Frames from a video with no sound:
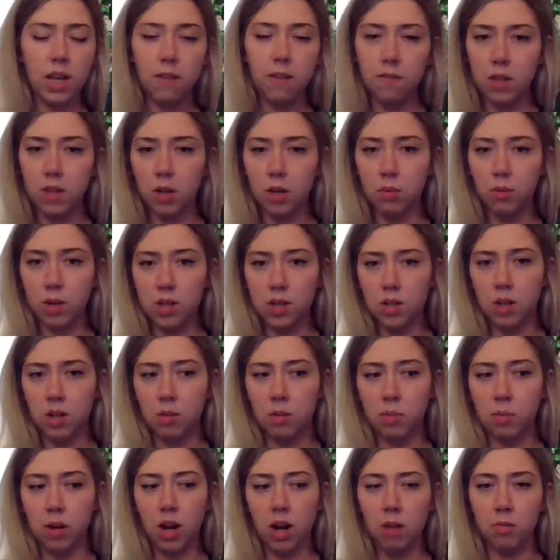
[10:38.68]
if there wasn't
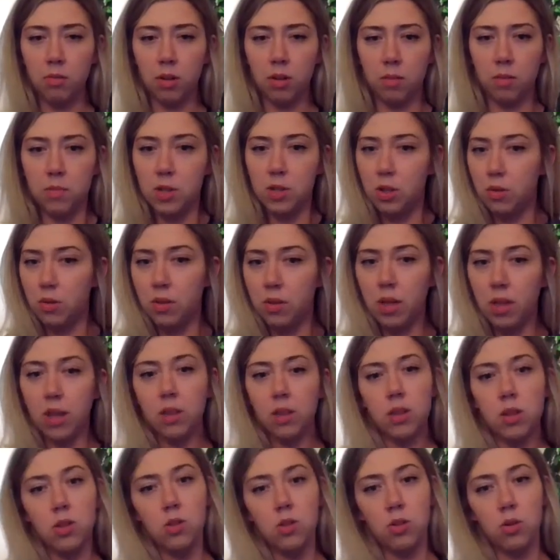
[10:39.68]
a problem, do you think the